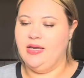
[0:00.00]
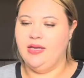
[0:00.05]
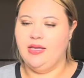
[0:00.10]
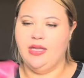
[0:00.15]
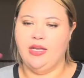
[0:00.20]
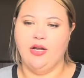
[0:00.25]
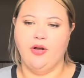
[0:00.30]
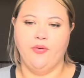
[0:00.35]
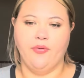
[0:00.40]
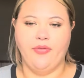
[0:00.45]

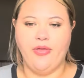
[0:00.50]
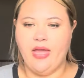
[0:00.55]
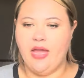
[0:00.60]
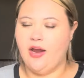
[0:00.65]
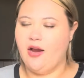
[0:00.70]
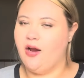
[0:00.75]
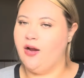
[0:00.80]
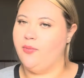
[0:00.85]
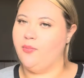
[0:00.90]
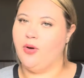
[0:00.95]
you know,
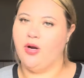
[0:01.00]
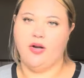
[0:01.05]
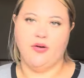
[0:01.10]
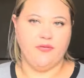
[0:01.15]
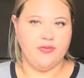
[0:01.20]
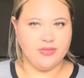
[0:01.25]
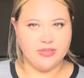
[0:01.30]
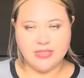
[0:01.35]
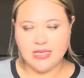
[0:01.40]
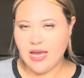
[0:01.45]
there and part of
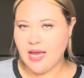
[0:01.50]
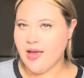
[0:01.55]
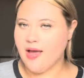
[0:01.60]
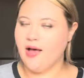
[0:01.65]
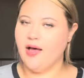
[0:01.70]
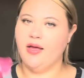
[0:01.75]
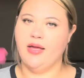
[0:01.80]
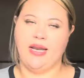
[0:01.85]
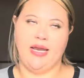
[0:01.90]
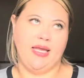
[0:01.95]
a
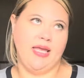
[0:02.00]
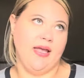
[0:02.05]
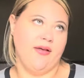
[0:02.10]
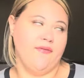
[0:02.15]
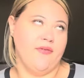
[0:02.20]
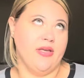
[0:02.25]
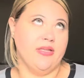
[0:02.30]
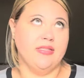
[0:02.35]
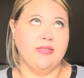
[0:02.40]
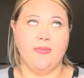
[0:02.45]
sale and I
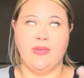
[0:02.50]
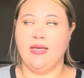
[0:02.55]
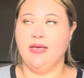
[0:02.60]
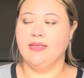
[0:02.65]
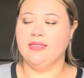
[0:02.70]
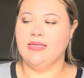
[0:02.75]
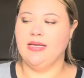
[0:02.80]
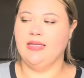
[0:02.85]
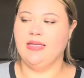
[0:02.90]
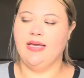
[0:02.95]
can't find something
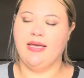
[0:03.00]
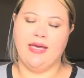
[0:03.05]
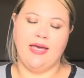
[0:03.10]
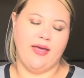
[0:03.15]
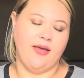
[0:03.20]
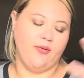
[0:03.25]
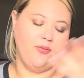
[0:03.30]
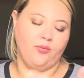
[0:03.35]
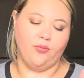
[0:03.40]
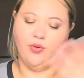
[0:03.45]
else I like,
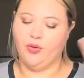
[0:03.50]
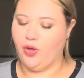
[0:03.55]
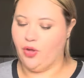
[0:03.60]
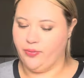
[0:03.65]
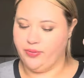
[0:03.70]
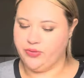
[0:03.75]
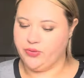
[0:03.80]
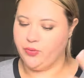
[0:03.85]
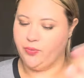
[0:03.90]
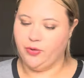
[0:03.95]
I will
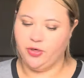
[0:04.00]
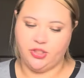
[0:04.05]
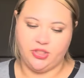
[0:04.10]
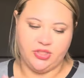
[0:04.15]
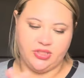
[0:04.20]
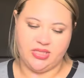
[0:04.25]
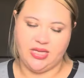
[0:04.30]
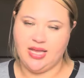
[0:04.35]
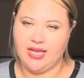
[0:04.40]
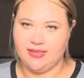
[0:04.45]
always
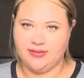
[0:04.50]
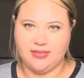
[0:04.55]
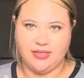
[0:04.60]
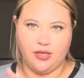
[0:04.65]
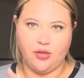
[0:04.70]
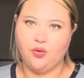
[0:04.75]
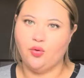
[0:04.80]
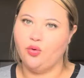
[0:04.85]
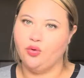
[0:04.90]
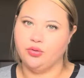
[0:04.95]
repurchase it. It's
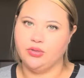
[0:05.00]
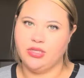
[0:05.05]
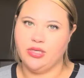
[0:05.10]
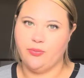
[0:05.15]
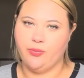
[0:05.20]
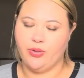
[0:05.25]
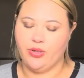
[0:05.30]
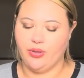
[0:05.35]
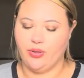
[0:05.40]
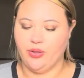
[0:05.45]
like an
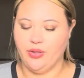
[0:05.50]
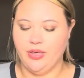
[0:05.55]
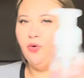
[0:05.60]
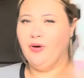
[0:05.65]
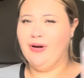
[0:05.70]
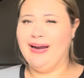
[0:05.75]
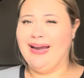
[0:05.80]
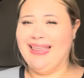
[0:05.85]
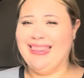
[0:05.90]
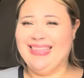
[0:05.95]
oldie, but a good.
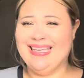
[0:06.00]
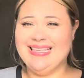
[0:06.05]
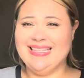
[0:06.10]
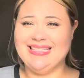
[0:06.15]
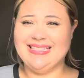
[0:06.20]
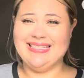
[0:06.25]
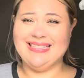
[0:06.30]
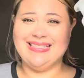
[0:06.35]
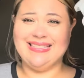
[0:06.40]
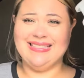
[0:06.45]
Or I think
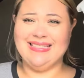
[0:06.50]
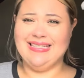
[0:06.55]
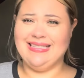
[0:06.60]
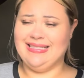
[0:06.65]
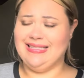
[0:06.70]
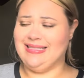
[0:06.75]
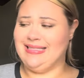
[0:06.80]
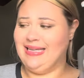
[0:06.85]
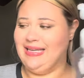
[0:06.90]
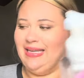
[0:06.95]
this is this
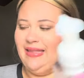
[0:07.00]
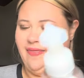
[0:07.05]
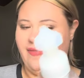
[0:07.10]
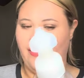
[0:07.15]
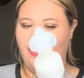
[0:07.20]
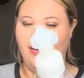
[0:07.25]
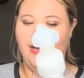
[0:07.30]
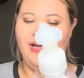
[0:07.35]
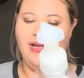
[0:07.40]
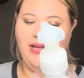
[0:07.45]
is it in there.